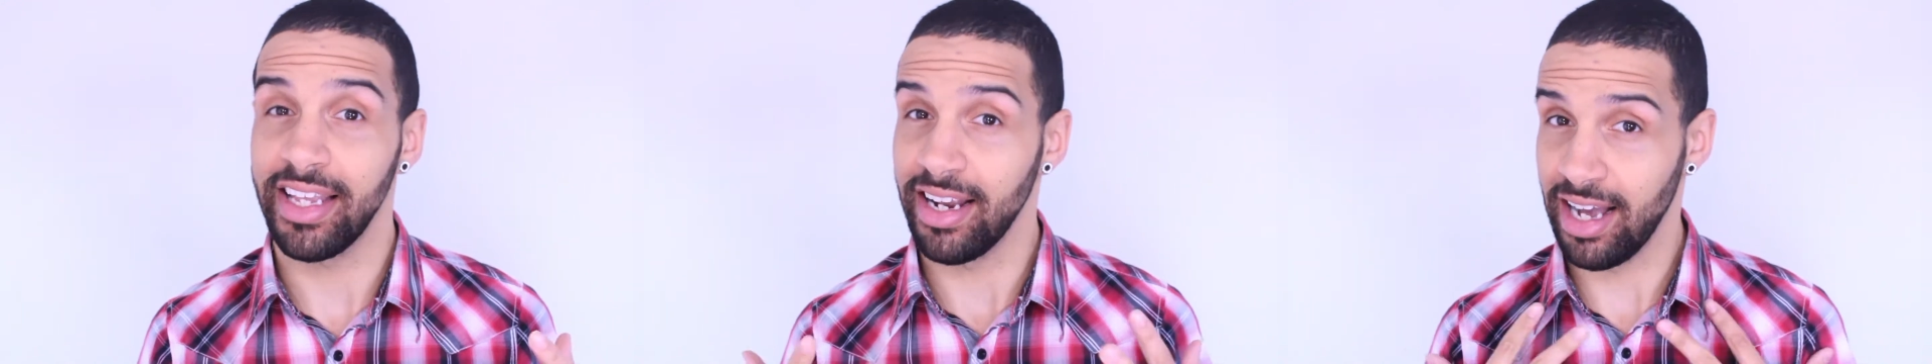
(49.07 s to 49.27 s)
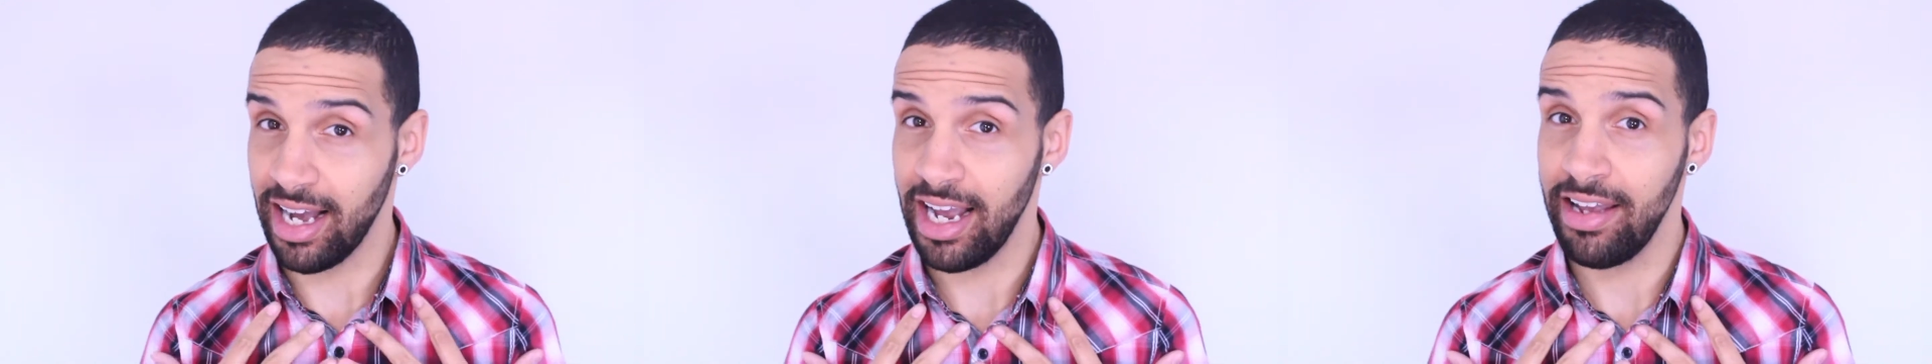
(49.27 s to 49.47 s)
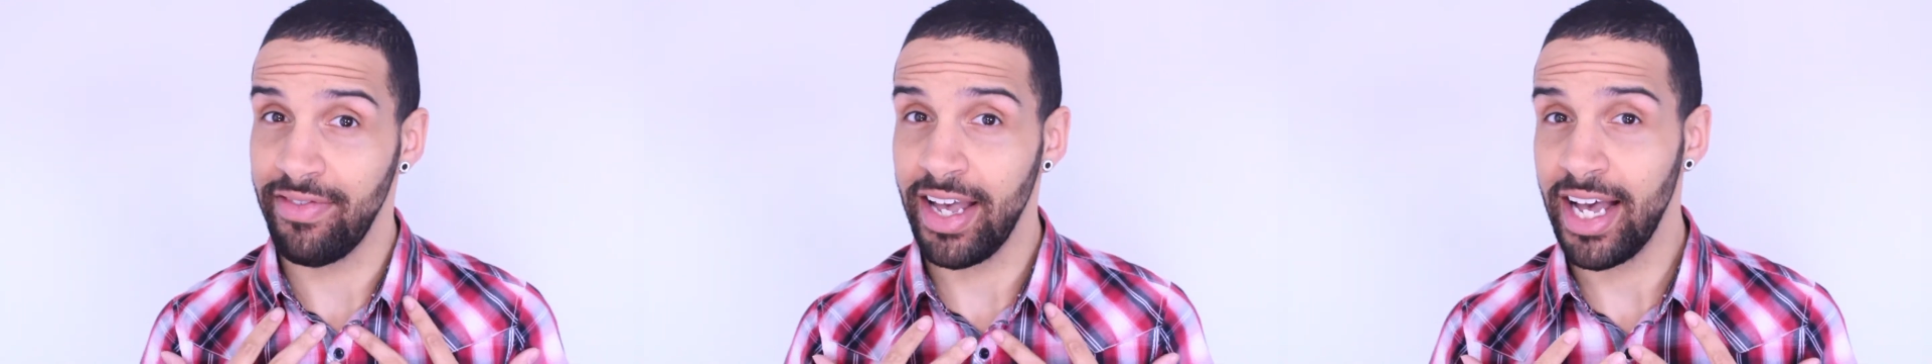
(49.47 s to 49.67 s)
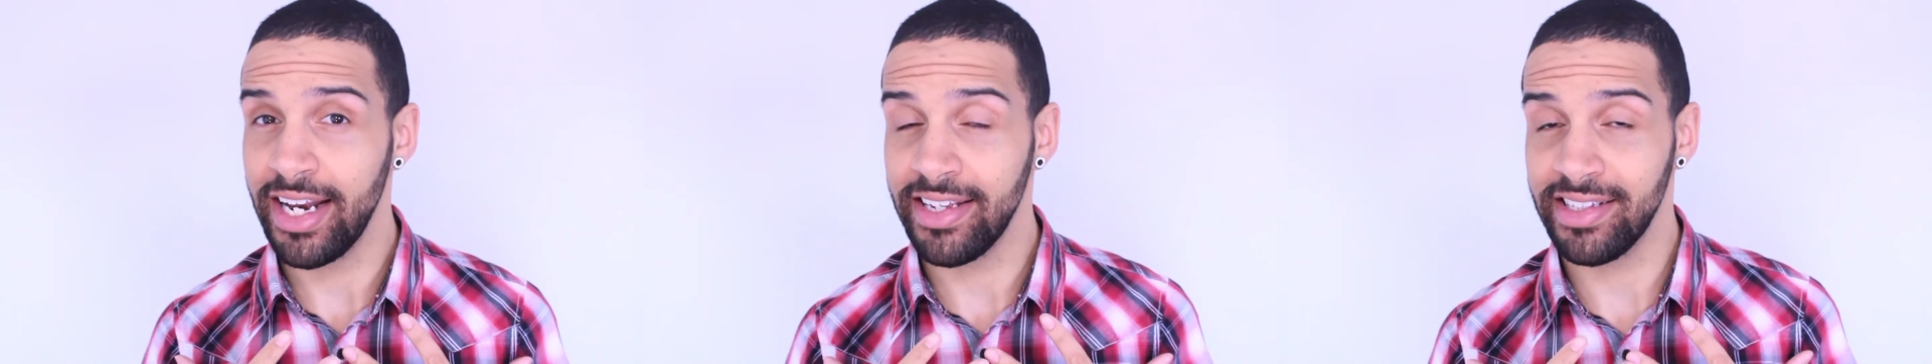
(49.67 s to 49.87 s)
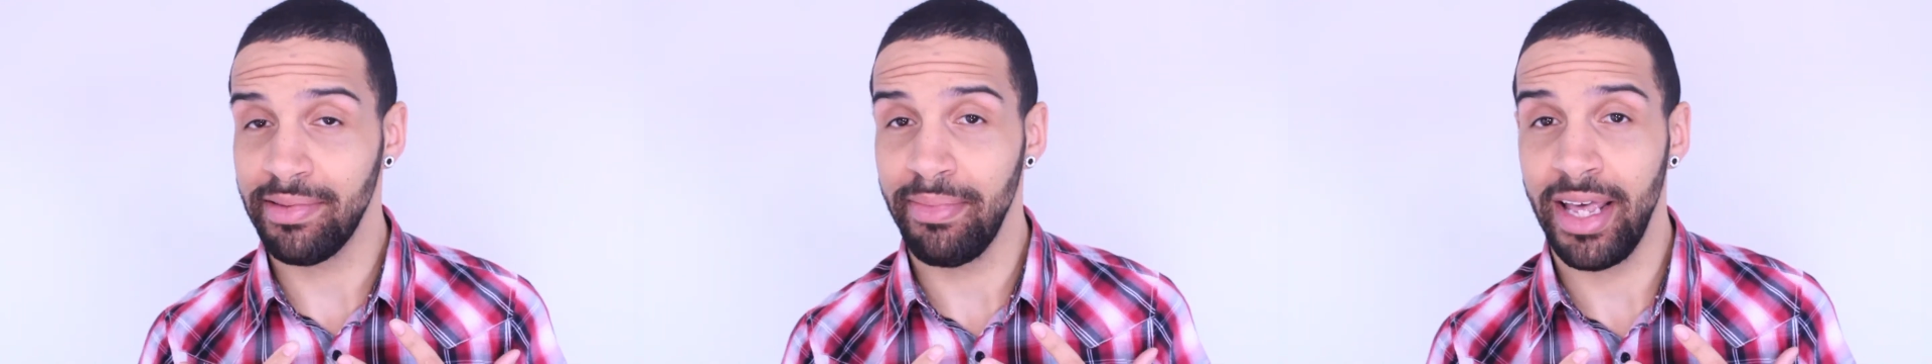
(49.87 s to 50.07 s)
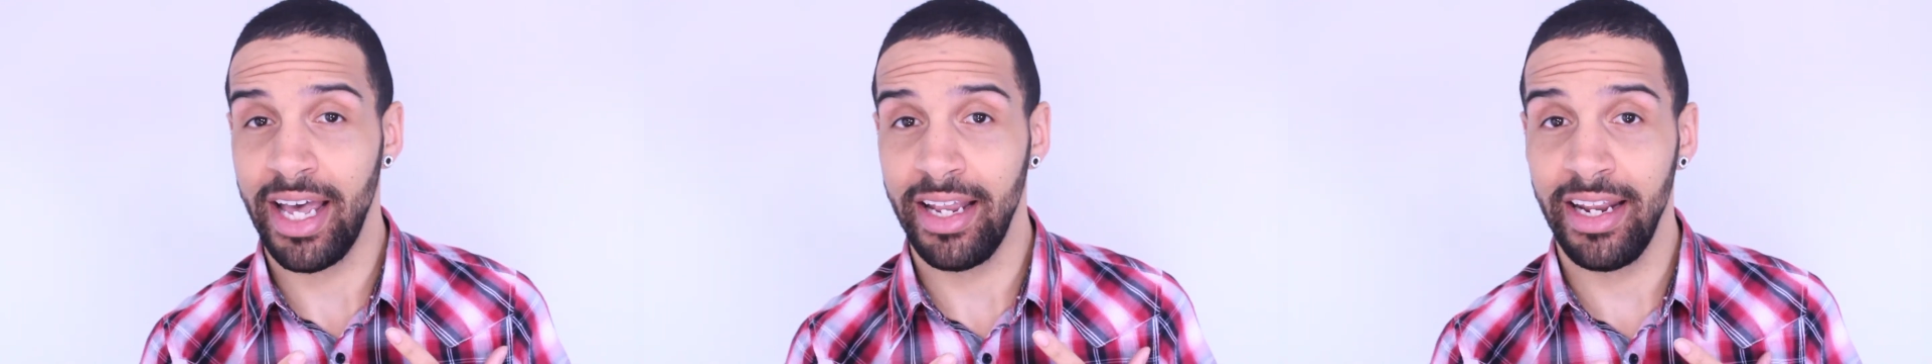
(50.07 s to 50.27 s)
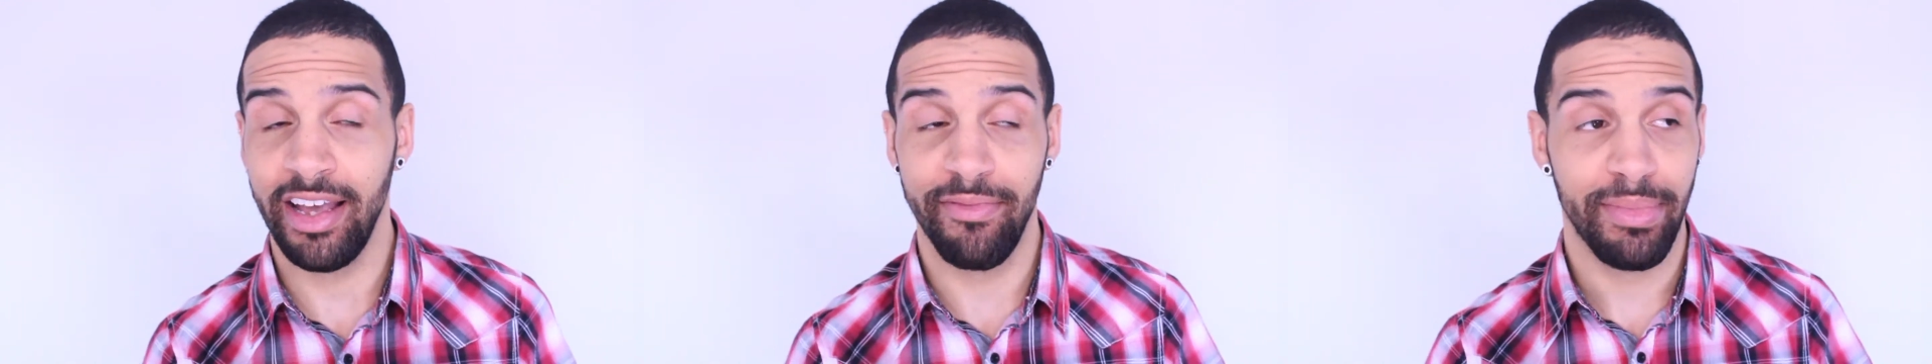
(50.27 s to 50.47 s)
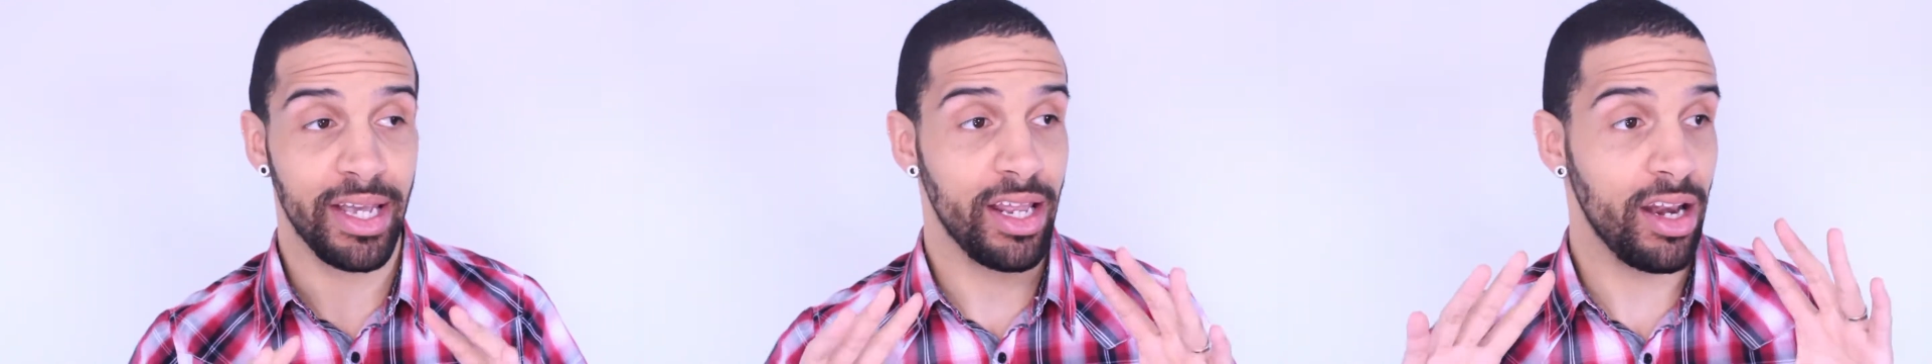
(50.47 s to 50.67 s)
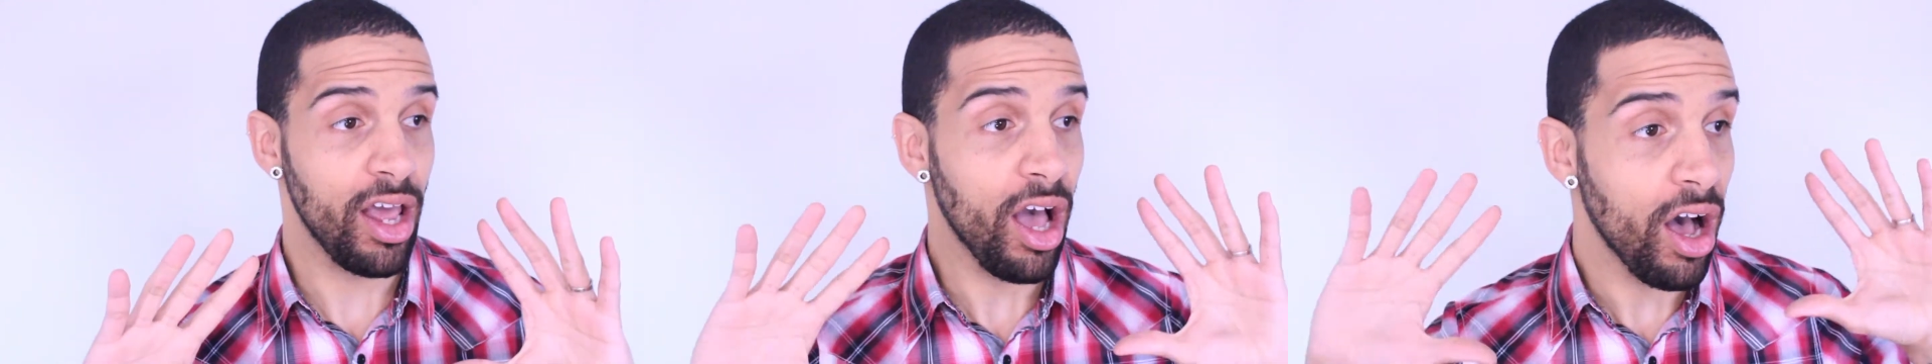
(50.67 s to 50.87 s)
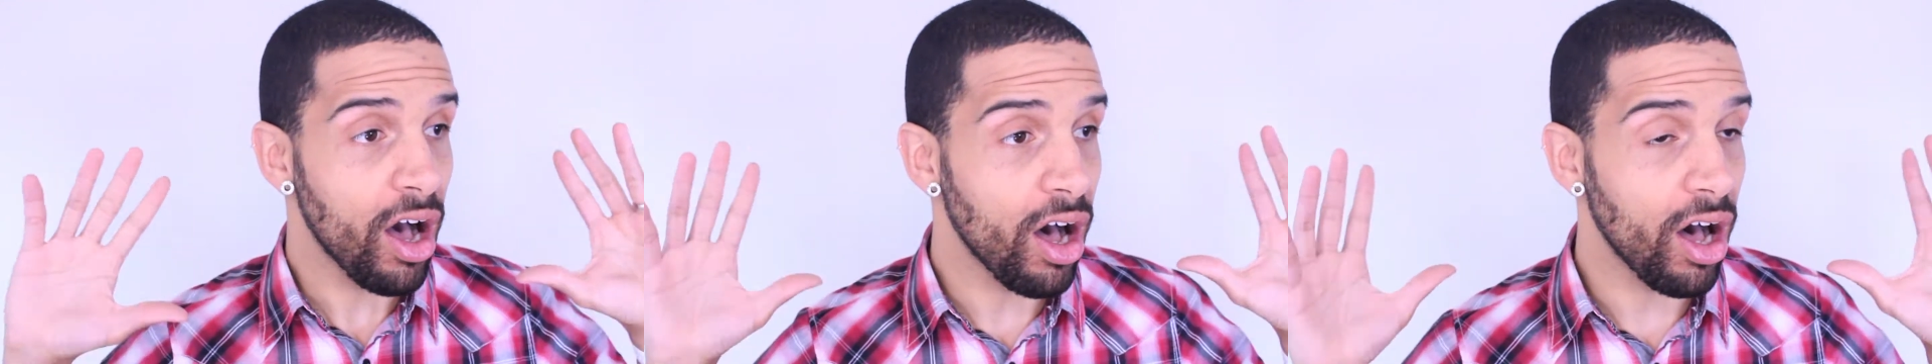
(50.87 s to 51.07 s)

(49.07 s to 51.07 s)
that I've had as a man have been